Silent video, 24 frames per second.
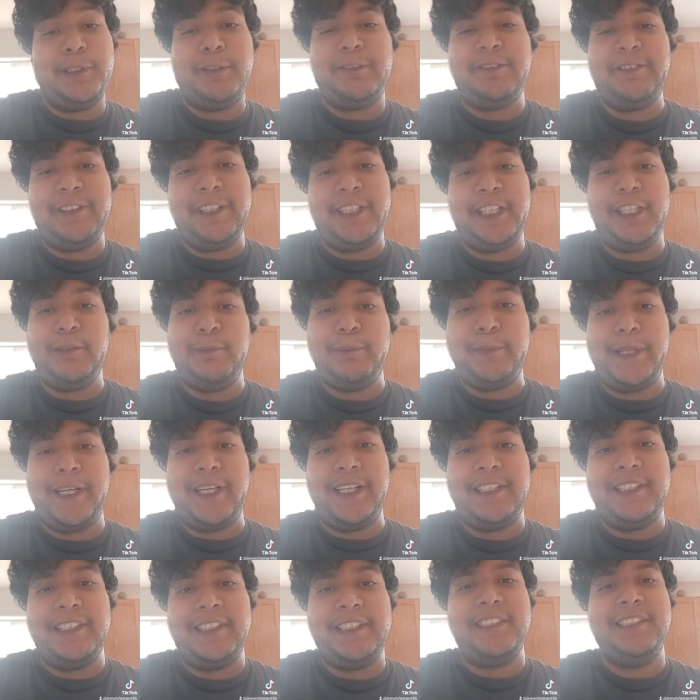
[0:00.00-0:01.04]
one to freaking
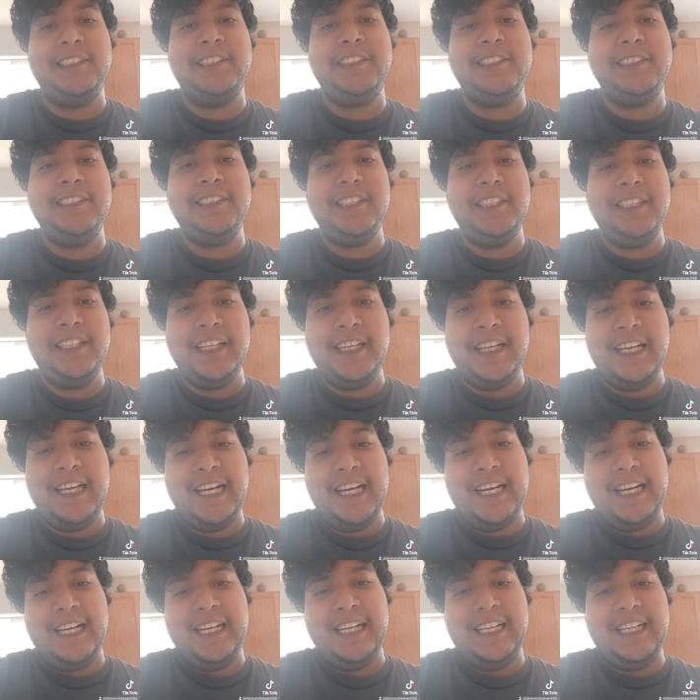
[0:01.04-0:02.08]
buy it.
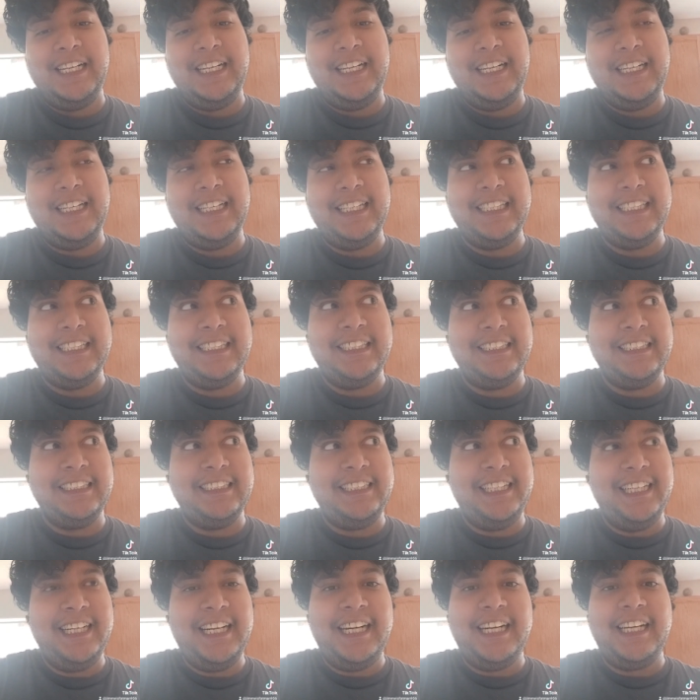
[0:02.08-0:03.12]

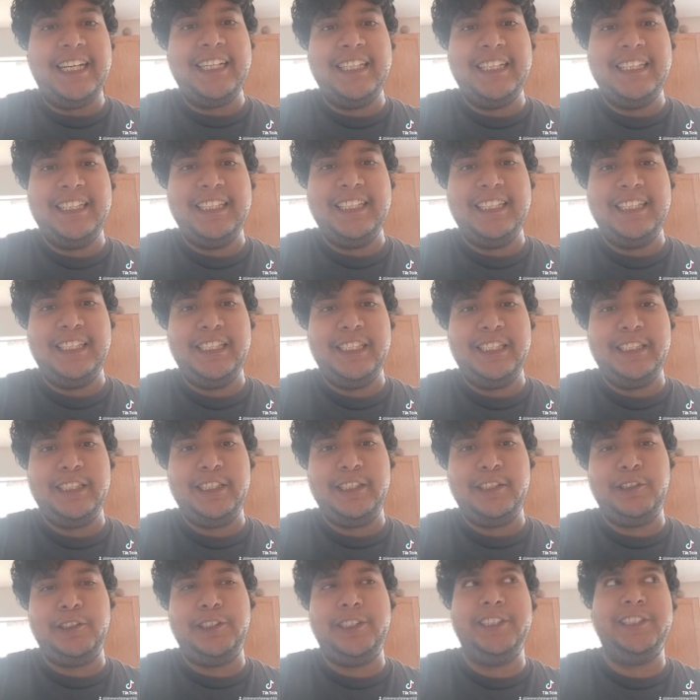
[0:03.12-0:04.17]
And yeah,
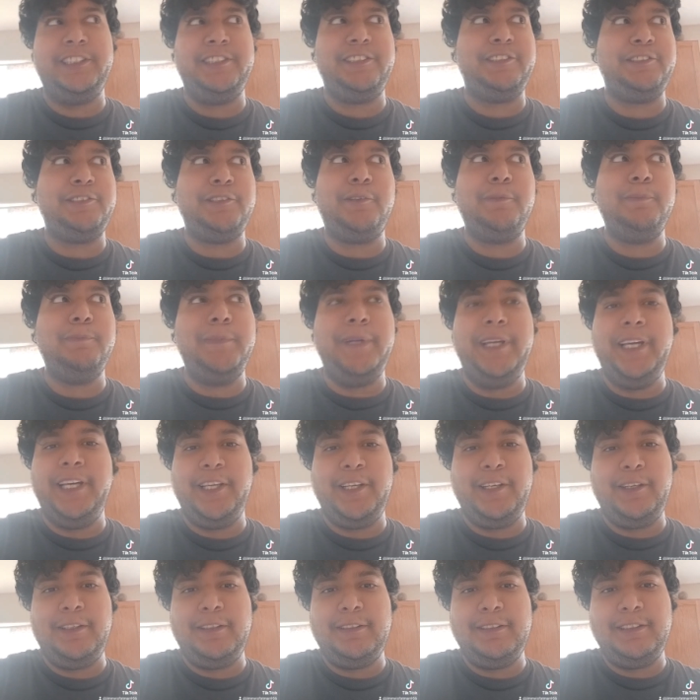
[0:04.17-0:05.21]
just don't
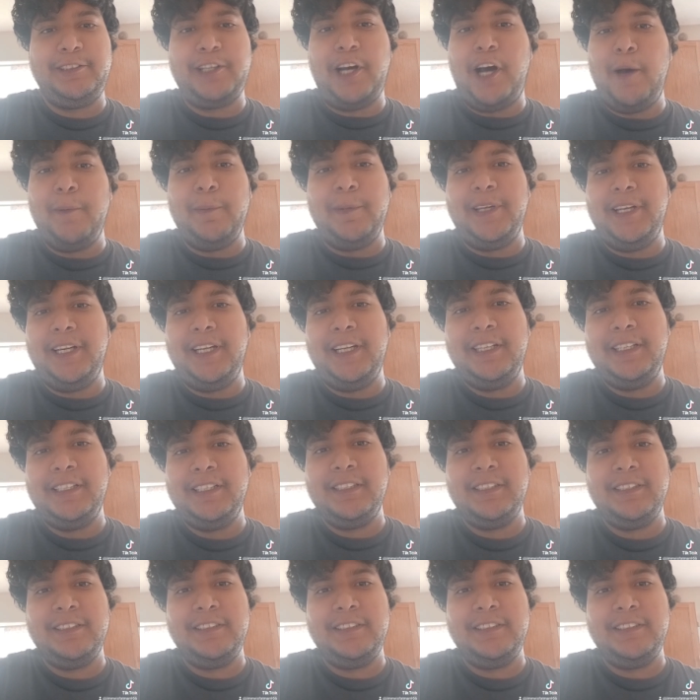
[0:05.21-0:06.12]
make Tommy.